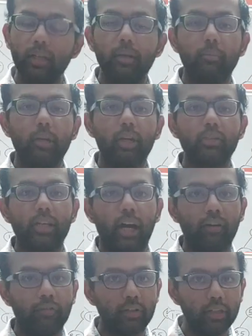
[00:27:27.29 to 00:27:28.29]
Because
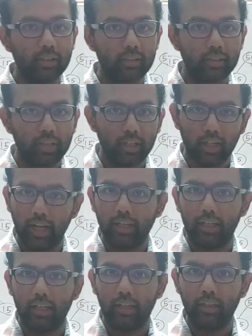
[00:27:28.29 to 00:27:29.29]
after inserting
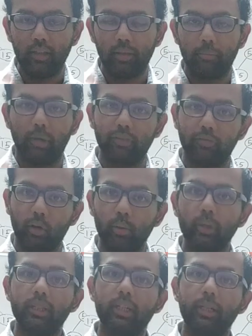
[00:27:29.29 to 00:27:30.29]
19, by
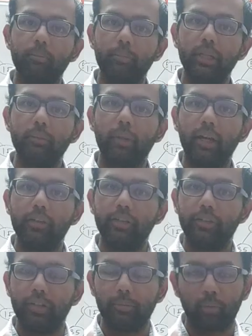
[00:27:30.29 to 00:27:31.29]
following the complete binary
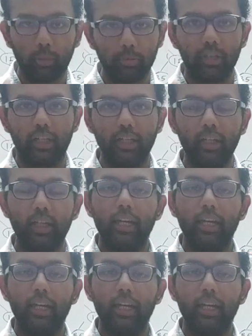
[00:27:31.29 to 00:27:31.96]
tree property,